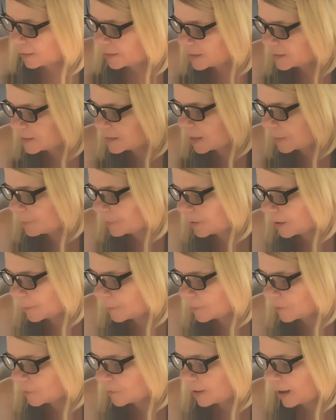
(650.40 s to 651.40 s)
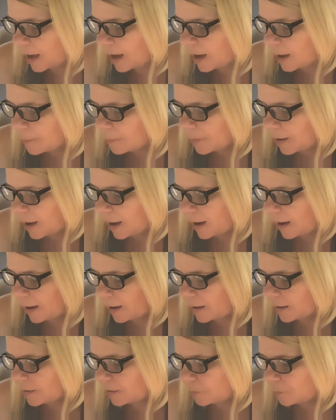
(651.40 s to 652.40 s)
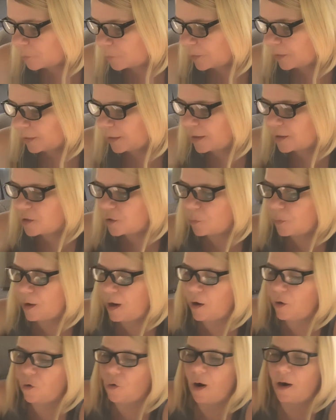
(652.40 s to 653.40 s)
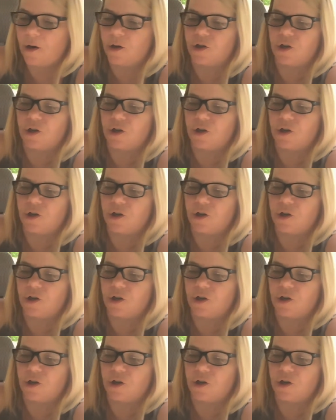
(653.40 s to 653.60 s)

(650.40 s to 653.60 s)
stepping up their game and really doing a great